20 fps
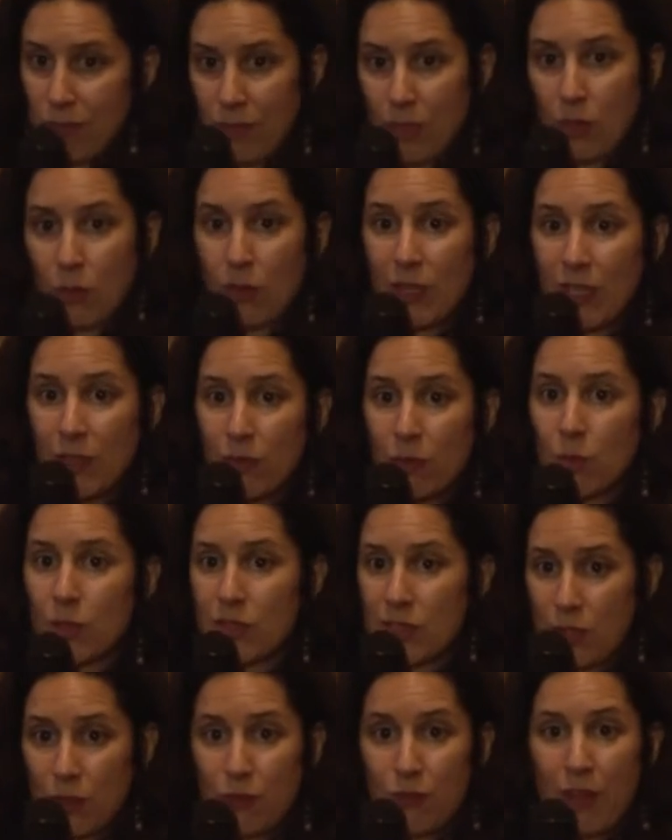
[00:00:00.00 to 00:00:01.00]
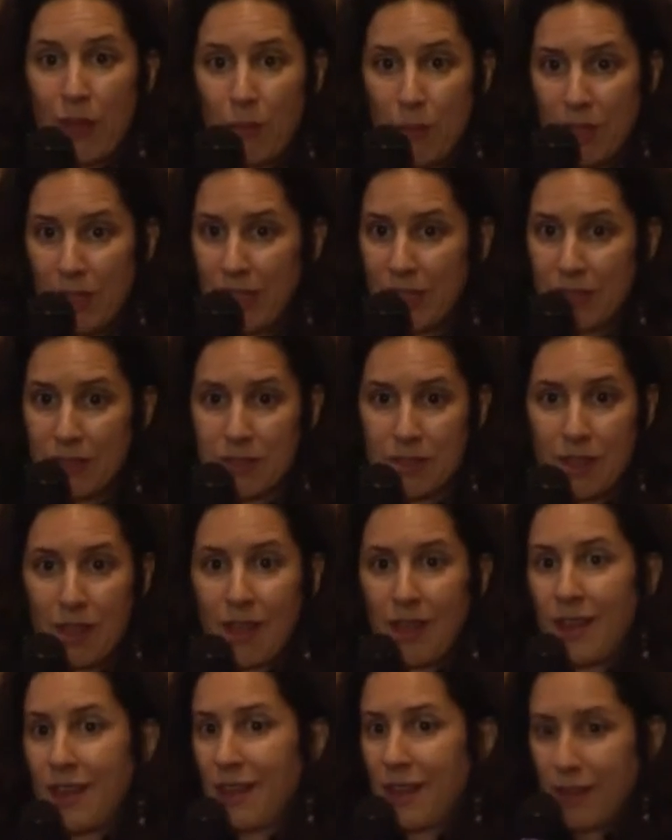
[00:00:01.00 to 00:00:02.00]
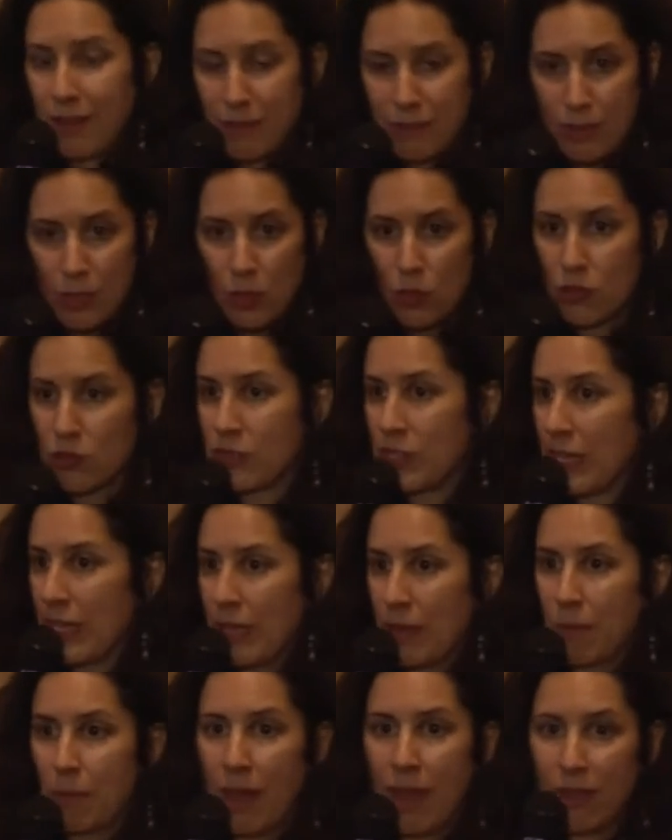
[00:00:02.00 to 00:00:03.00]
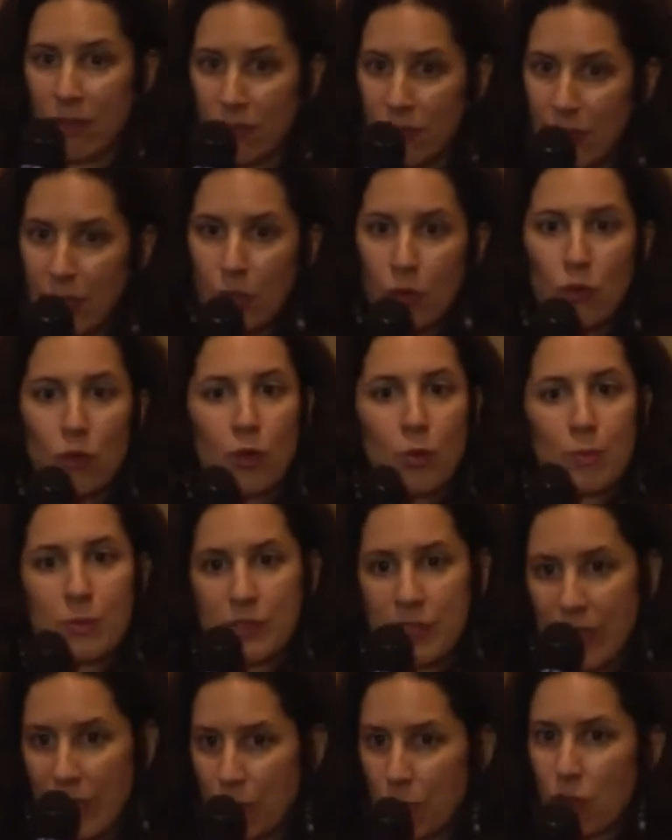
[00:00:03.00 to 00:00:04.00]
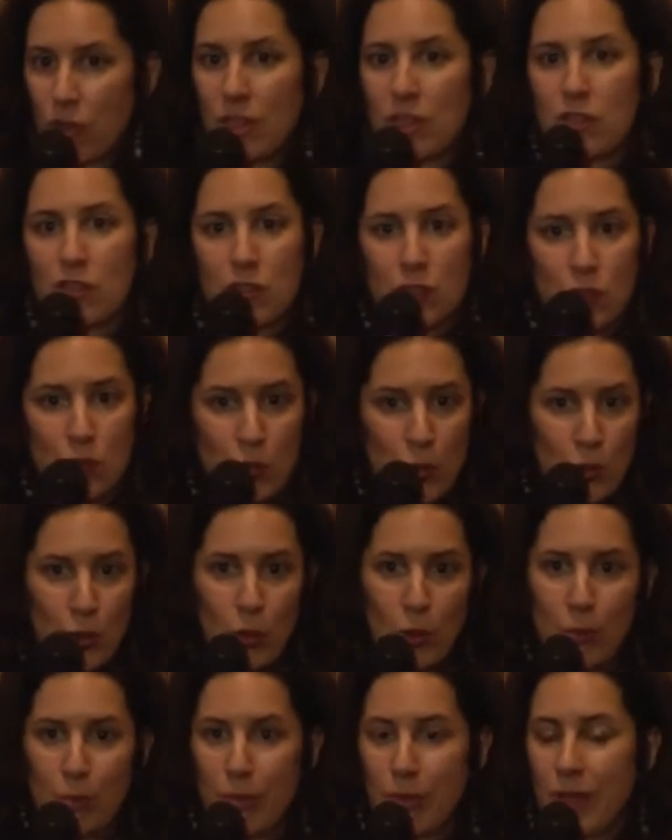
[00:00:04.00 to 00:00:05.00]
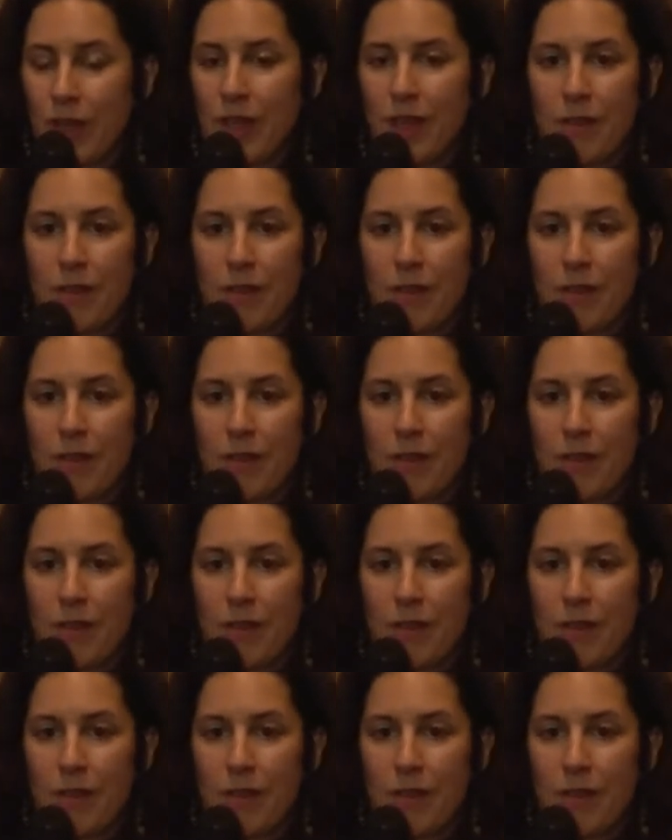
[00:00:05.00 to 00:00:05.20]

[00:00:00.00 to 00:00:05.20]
You know, even within families, you know, same ethnic group, same religious group,